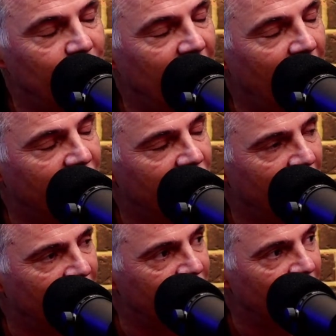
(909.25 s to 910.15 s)
We have
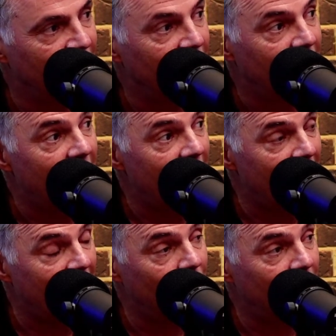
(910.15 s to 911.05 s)
Truss,
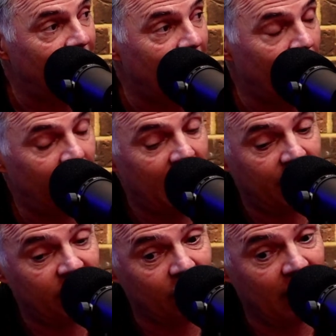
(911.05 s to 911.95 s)
and we have Sunak,